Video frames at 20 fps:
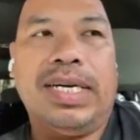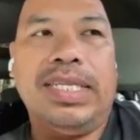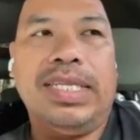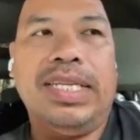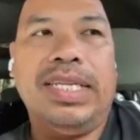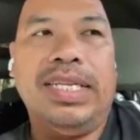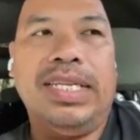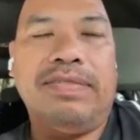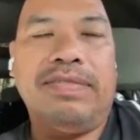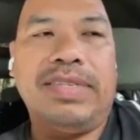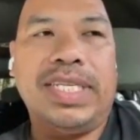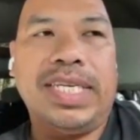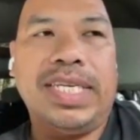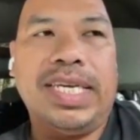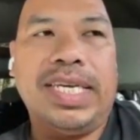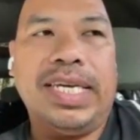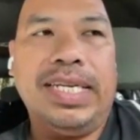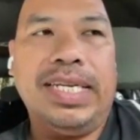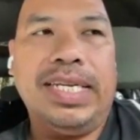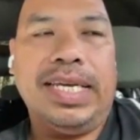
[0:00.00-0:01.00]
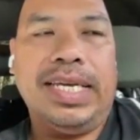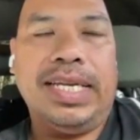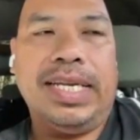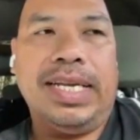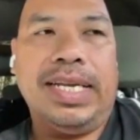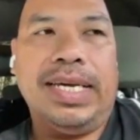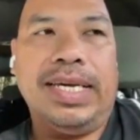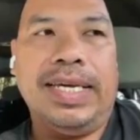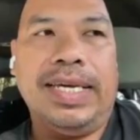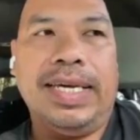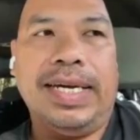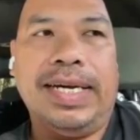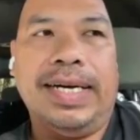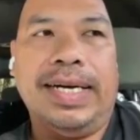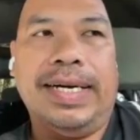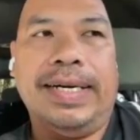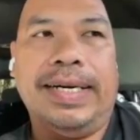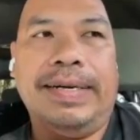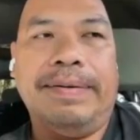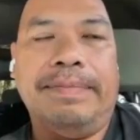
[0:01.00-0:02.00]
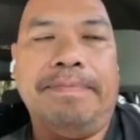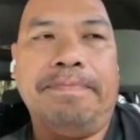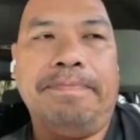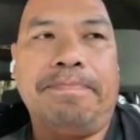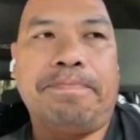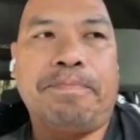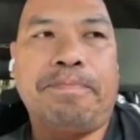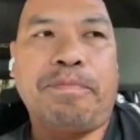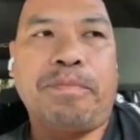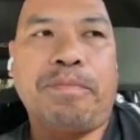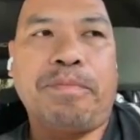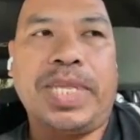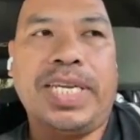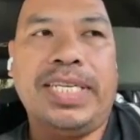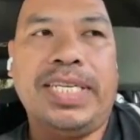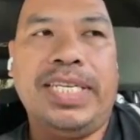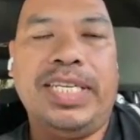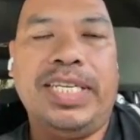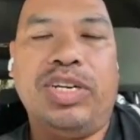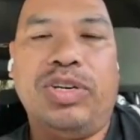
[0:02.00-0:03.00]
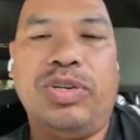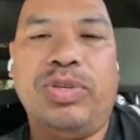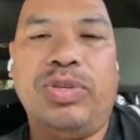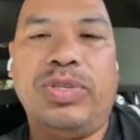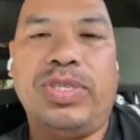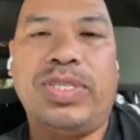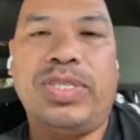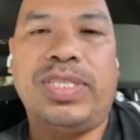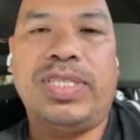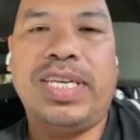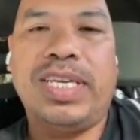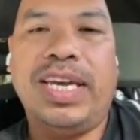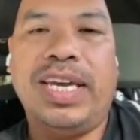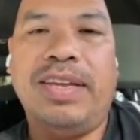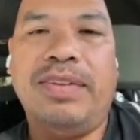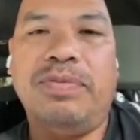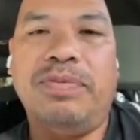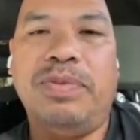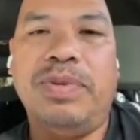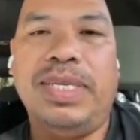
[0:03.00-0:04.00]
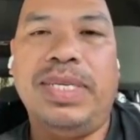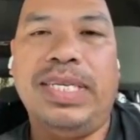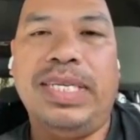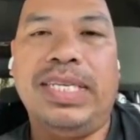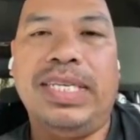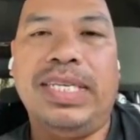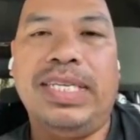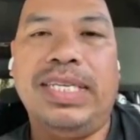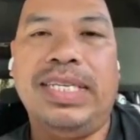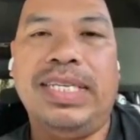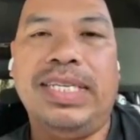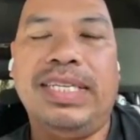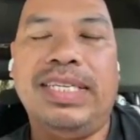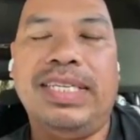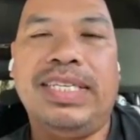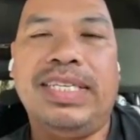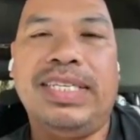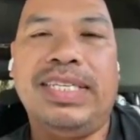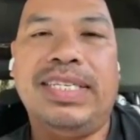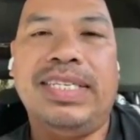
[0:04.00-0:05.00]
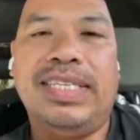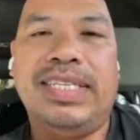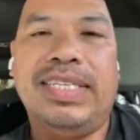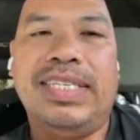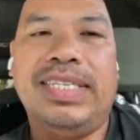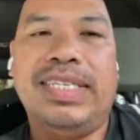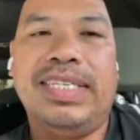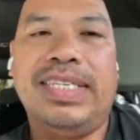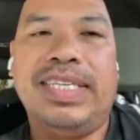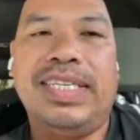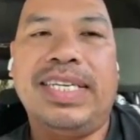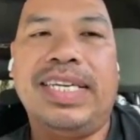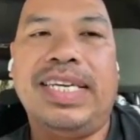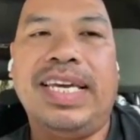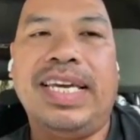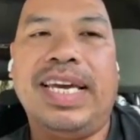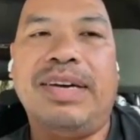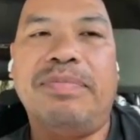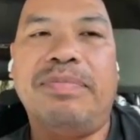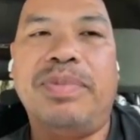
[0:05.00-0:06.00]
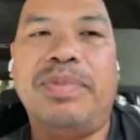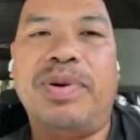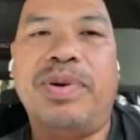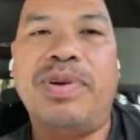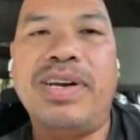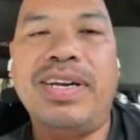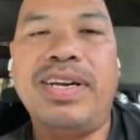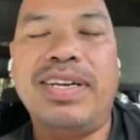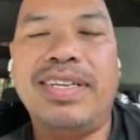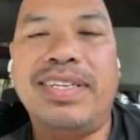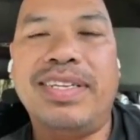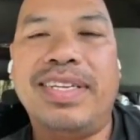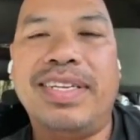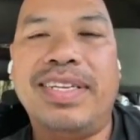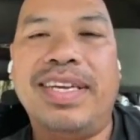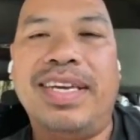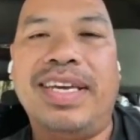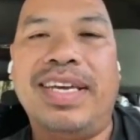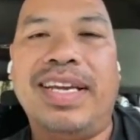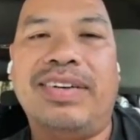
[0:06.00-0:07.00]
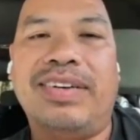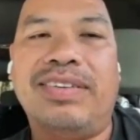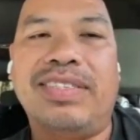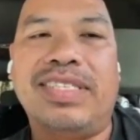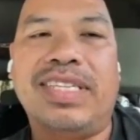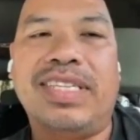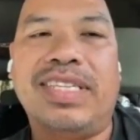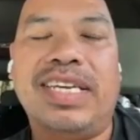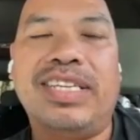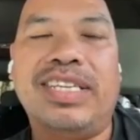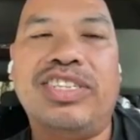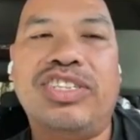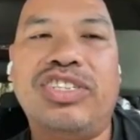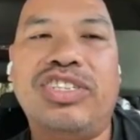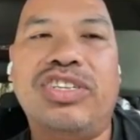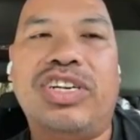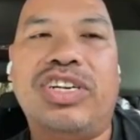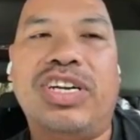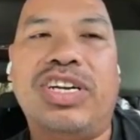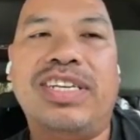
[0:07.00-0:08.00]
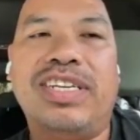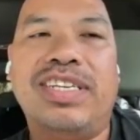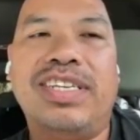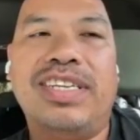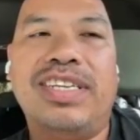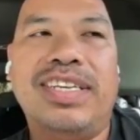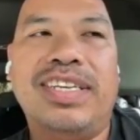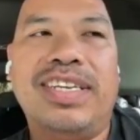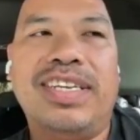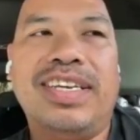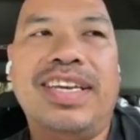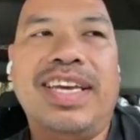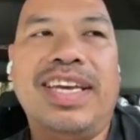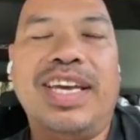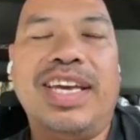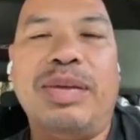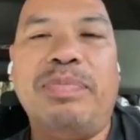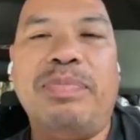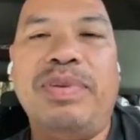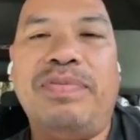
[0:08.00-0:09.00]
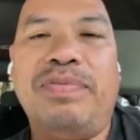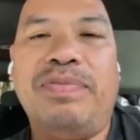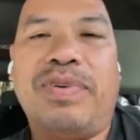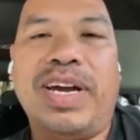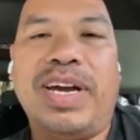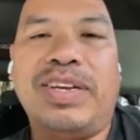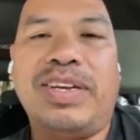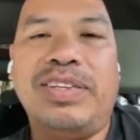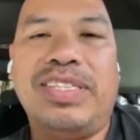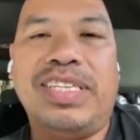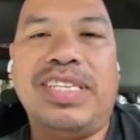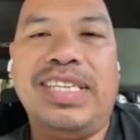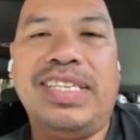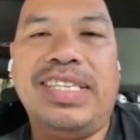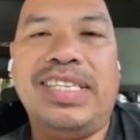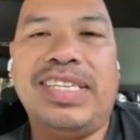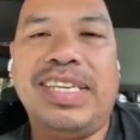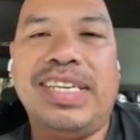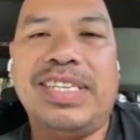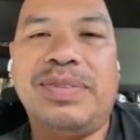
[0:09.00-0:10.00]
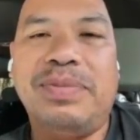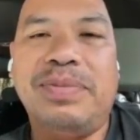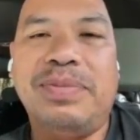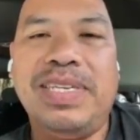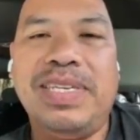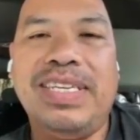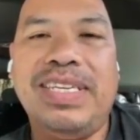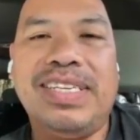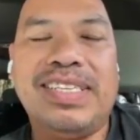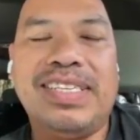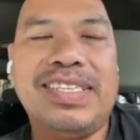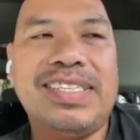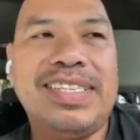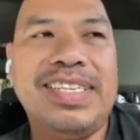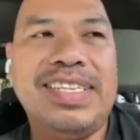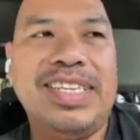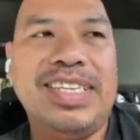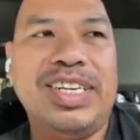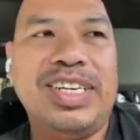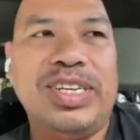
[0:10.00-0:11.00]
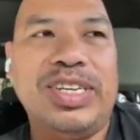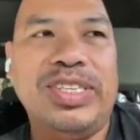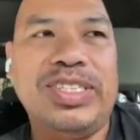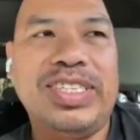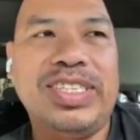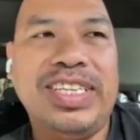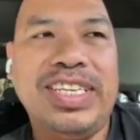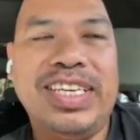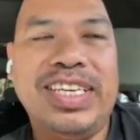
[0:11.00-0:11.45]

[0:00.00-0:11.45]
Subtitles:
delivered again. And um, he goes, can we get more? And I was like, sure. And before I could say 6 weeks, he goes,